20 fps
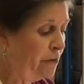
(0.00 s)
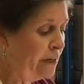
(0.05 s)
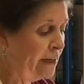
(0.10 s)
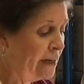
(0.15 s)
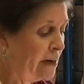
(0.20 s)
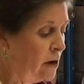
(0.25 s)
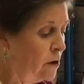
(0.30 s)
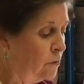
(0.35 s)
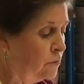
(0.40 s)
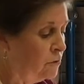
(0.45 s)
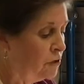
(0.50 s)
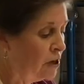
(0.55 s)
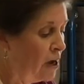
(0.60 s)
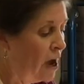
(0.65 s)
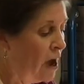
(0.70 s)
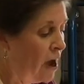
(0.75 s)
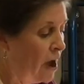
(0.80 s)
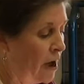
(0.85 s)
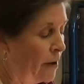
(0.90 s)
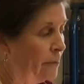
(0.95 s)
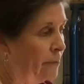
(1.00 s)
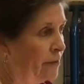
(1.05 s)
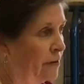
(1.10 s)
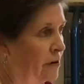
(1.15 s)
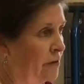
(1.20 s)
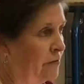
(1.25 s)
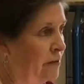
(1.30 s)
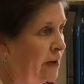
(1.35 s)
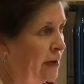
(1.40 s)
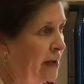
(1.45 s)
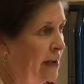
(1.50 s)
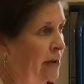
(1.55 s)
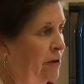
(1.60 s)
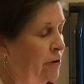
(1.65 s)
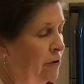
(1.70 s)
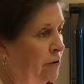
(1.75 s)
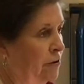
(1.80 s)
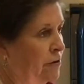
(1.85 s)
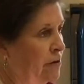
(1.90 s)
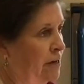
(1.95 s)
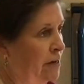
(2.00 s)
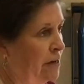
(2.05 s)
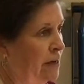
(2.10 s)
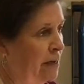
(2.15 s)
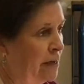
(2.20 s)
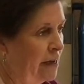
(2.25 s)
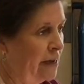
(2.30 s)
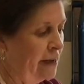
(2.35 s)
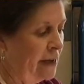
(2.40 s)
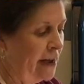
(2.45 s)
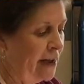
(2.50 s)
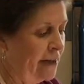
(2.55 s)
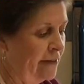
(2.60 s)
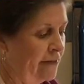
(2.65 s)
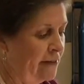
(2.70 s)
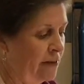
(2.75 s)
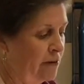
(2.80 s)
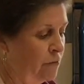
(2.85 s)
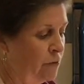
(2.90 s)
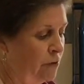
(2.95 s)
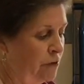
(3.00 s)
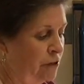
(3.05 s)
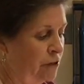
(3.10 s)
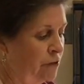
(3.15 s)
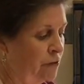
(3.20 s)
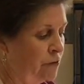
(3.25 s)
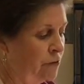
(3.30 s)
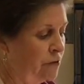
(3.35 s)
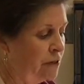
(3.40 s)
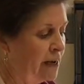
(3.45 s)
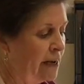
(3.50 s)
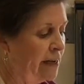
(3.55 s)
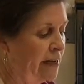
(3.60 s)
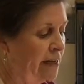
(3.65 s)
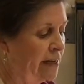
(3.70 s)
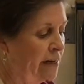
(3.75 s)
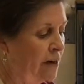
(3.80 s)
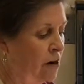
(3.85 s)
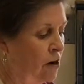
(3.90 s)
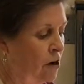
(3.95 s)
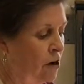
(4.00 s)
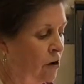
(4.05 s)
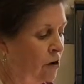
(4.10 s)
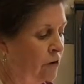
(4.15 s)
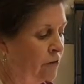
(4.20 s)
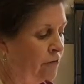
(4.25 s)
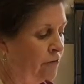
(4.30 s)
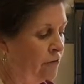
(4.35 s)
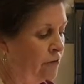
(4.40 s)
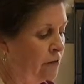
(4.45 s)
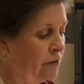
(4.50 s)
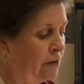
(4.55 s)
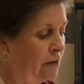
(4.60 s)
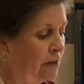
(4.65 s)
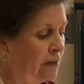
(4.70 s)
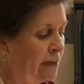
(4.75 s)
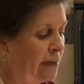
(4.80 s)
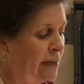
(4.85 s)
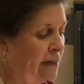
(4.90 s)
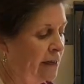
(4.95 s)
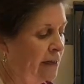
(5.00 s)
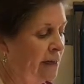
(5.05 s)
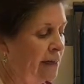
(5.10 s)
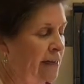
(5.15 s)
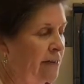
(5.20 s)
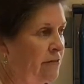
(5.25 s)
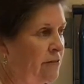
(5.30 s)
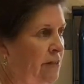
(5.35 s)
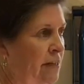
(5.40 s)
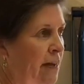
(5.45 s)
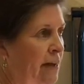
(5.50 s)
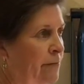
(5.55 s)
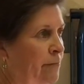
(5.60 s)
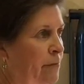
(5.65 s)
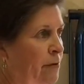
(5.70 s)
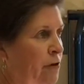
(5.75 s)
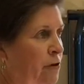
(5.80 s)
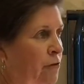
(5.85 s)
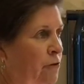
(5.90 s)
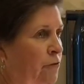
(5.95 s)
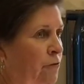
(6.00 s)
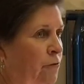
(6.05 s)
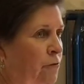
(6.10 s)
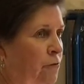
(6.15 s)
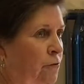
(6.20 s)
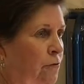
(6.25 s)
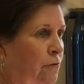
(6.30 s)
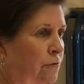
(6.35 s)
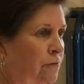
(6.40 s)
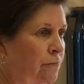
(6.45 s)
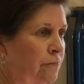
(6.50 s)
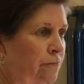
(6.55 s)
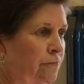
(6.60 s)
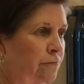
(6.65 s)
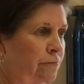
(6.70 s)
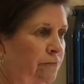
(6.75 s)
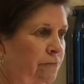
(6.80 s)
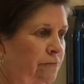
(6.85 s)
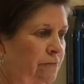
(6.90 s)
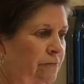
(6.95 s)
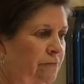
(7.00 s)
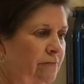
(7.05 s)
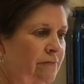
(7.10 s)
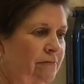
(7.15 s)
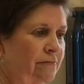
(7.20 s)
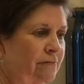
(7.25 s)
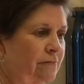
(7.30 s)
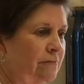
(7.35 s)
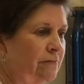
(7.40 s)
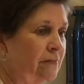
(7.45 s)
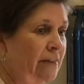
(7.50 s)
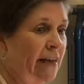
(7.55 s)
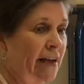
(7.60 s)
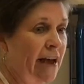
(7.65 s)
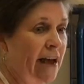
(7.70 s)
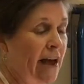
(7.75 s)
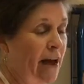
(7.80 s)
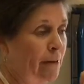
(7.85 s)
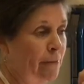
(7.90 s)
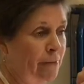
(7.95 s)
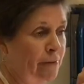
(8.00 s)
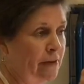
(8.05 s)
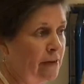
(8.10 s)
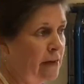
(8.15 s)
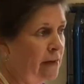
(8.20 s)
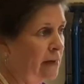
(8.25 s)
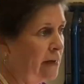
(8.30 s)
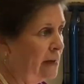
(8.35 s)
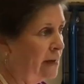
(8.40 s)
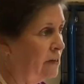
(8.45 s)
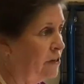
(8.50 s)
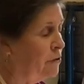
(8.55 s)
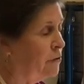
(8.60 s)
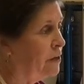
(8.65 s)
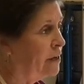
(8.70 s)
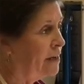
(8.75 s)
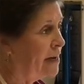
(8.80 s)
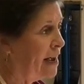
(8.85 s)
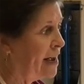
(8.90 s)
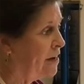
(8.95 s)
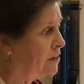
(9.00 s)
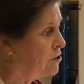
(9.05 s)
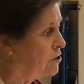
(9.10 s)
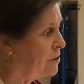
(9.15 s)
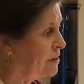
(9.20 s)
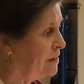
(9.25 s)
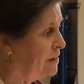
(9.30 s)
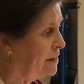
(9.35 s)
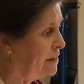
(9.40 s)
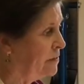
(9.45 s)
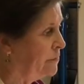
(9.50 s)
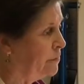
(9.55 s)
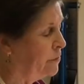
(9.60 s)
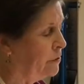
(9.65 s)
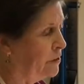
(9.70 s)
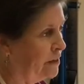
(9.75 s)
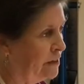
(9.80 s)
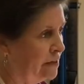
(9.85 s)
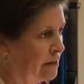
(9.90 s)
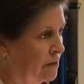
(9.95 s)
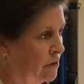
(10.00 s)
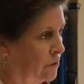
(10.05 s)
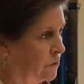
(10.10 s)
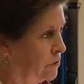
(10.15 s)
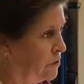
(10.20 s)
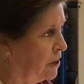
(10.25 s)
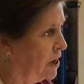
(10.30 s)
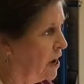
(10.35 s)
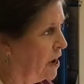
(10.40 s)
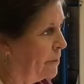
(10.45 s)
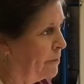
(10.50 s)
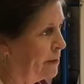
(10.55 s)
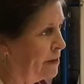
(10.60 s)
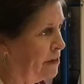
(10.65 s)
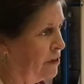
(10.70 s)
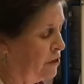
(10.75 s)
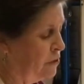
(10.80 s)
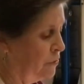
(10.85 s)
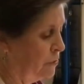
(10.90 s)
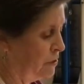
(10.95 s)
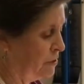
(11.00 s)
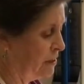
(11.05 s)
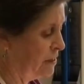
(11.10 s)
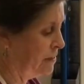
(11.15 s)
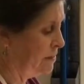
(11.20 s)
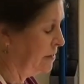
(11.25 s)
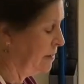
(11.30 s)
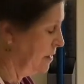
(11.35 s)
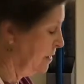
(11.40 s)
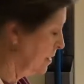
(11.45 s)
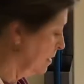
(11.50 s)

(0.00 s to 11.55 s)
it on top of the acorn. And then when you take it off, it leaves that beautiful cap and you can actually then put it on top and use it. And